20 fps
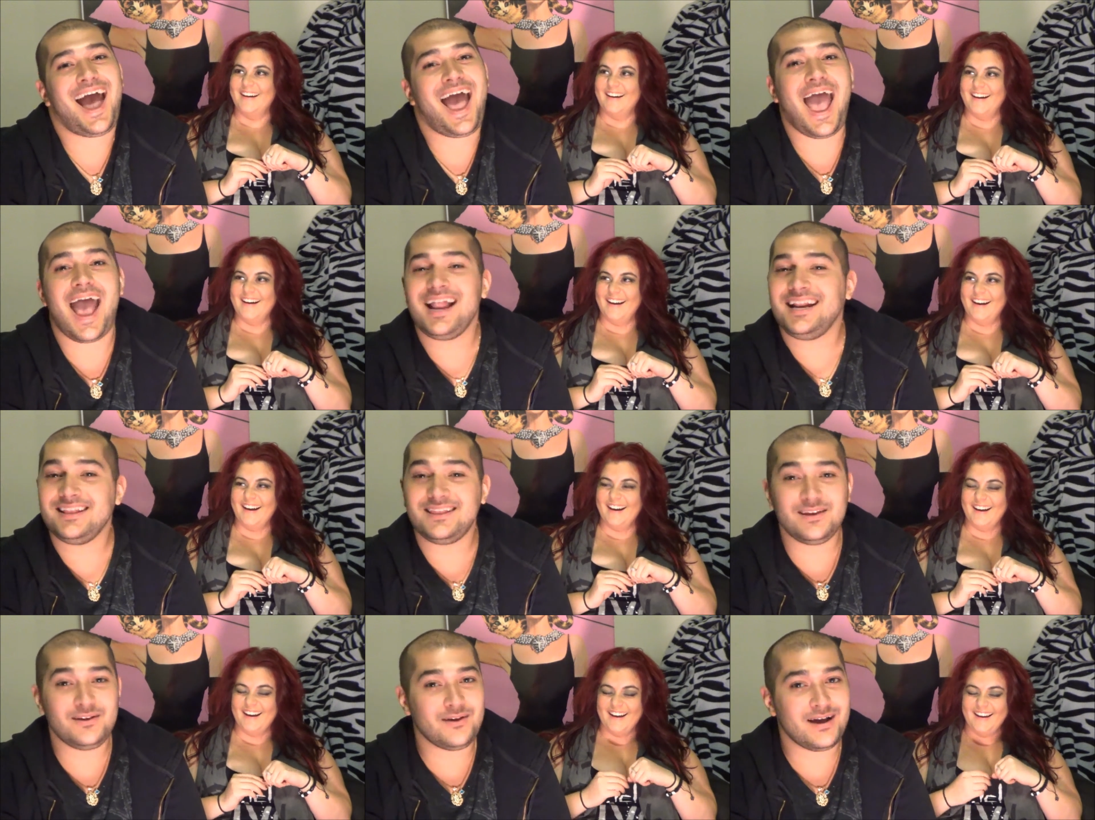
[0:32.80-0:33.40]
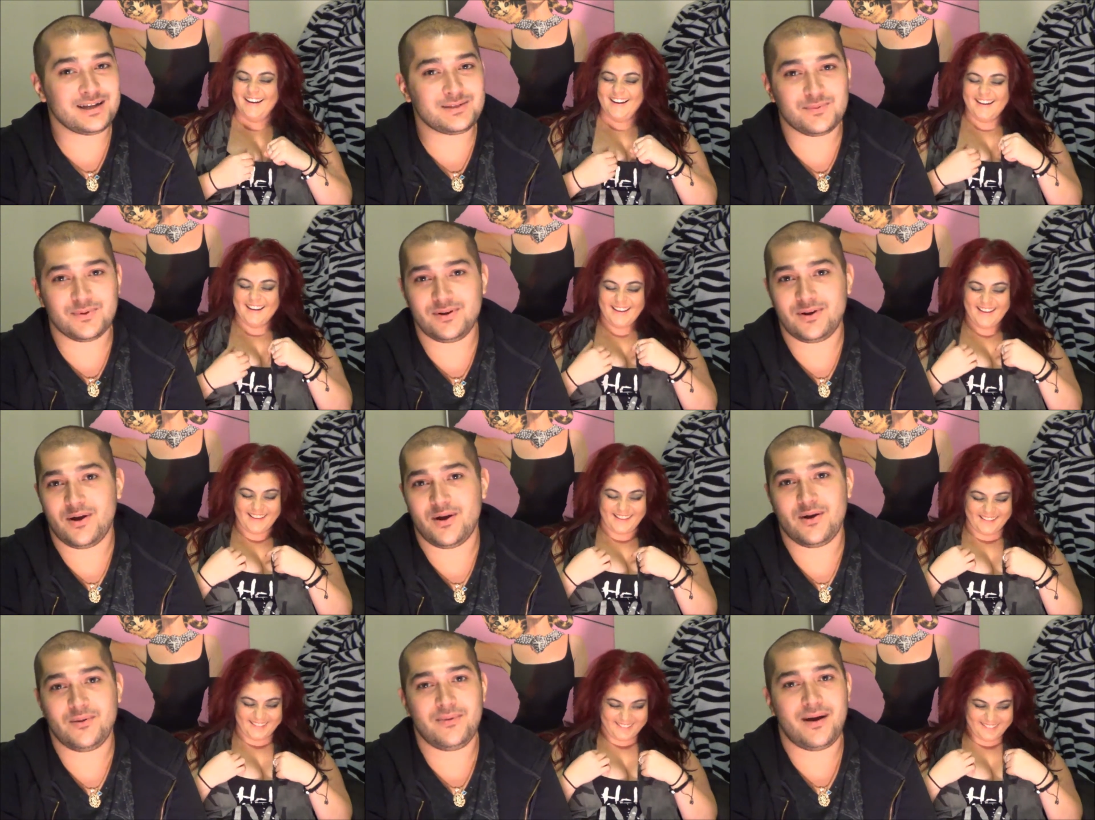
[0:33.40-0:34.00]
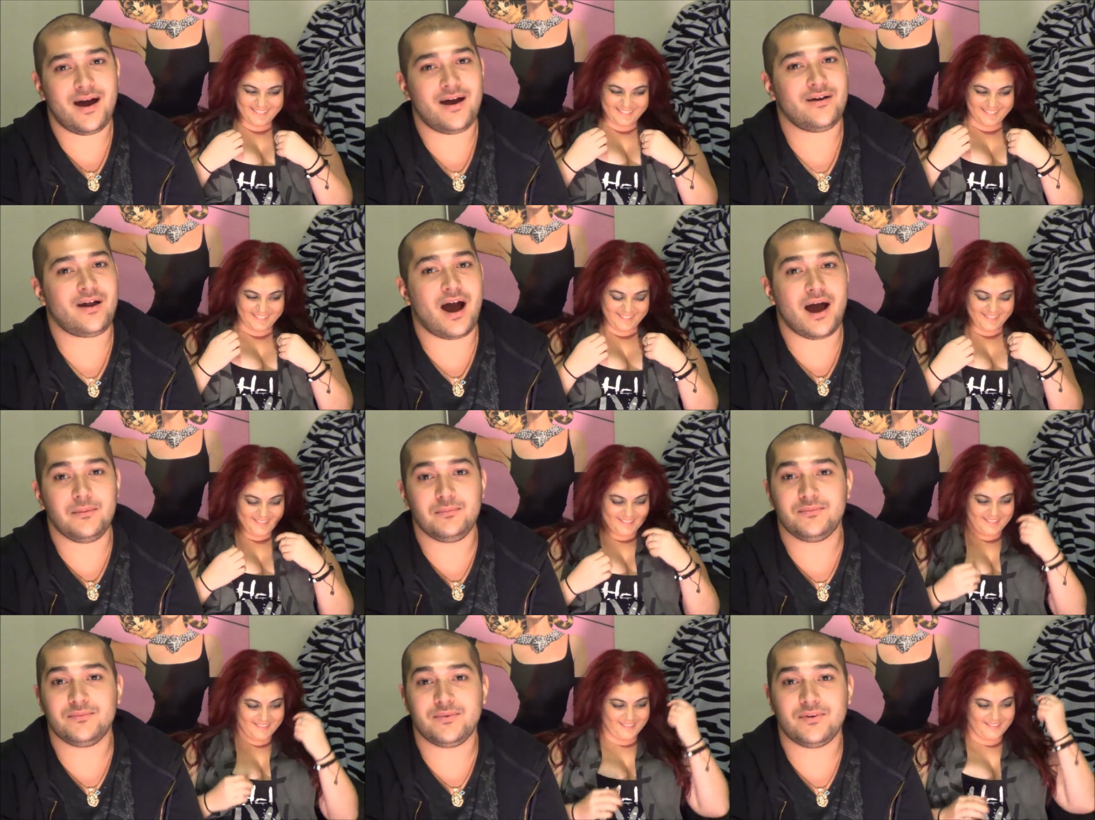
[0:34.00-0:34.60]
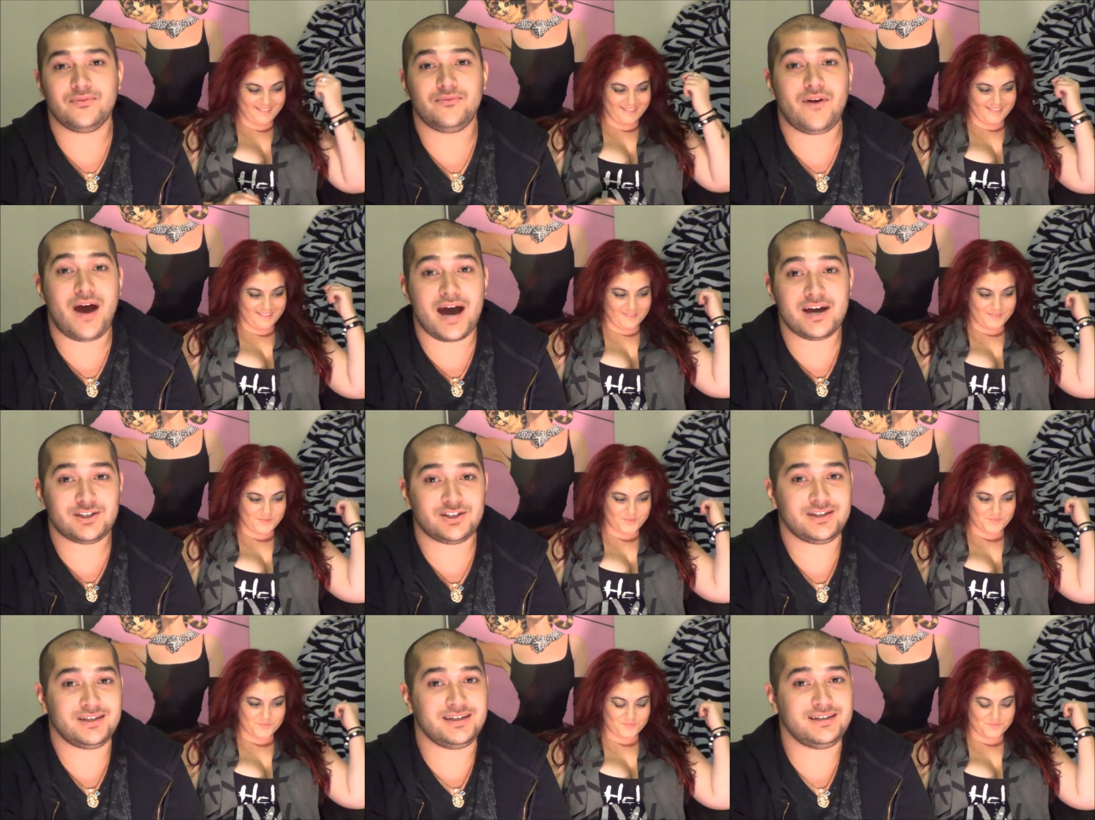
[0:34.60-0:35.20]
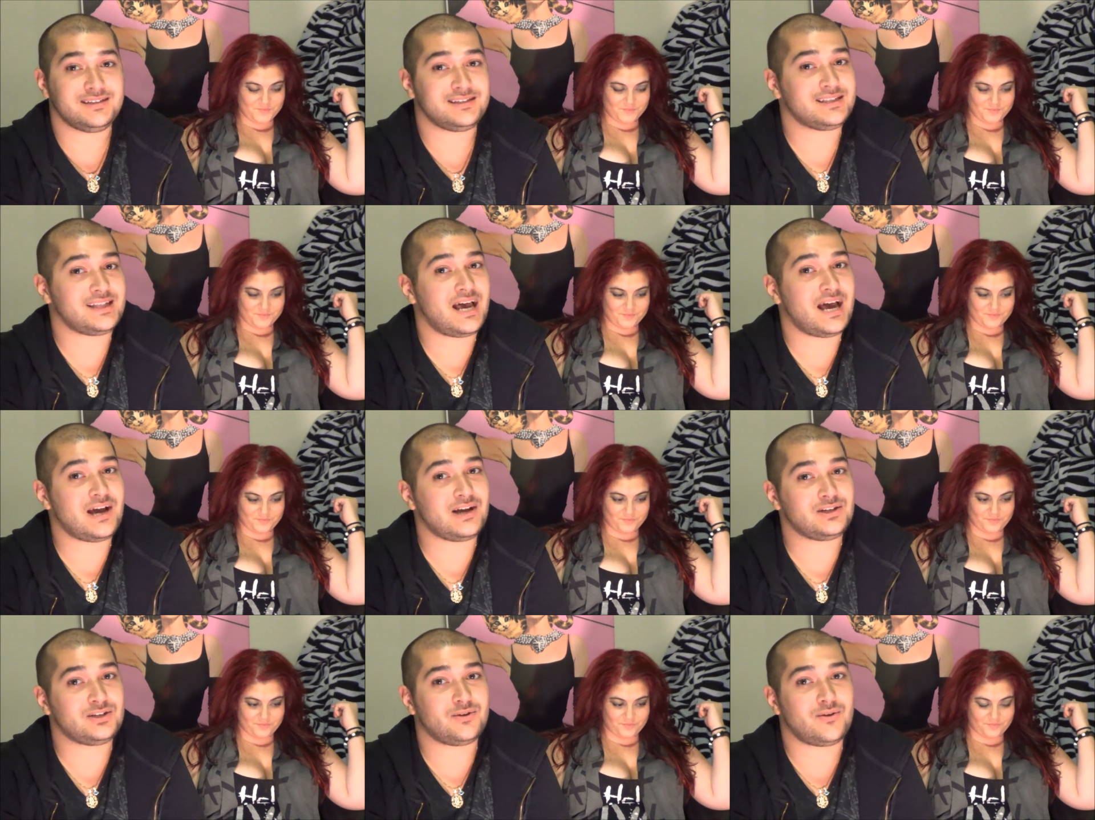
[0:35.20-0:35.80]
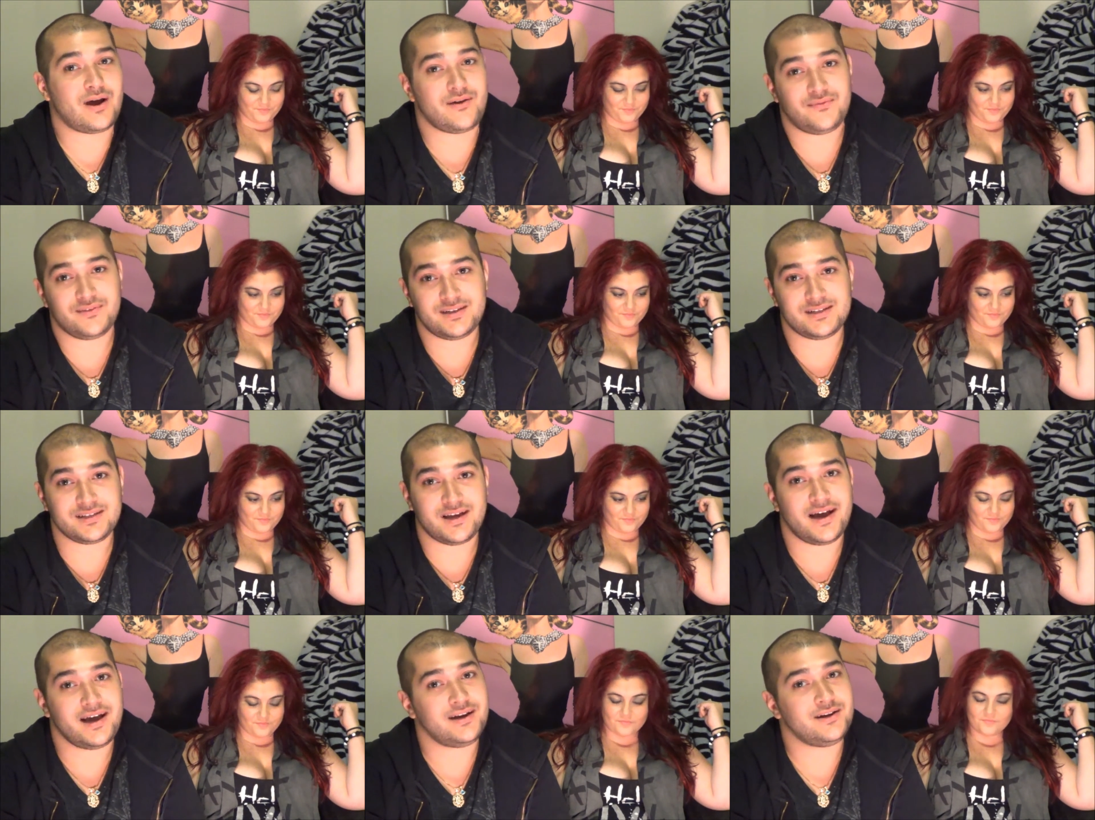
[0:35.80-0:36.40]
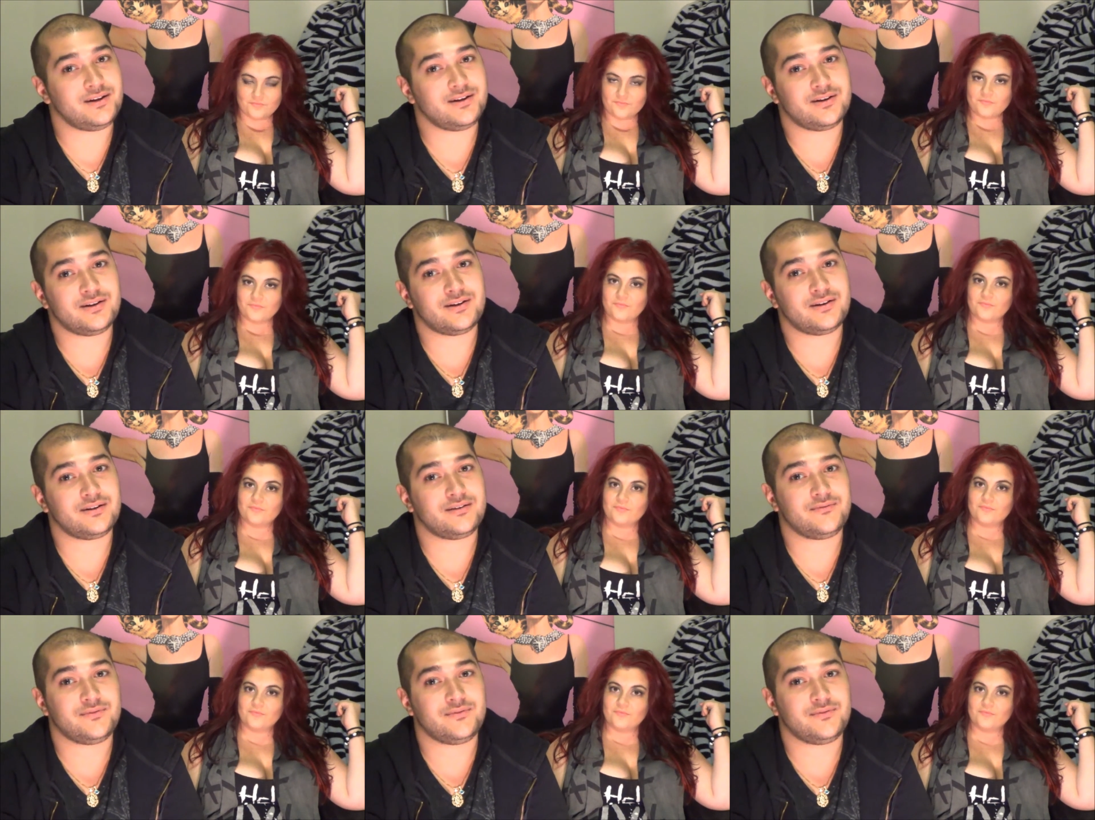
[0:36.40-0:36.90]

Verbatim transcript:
Speaker 1: anything you guys want to know about, I'm a fashion slash graphic designer,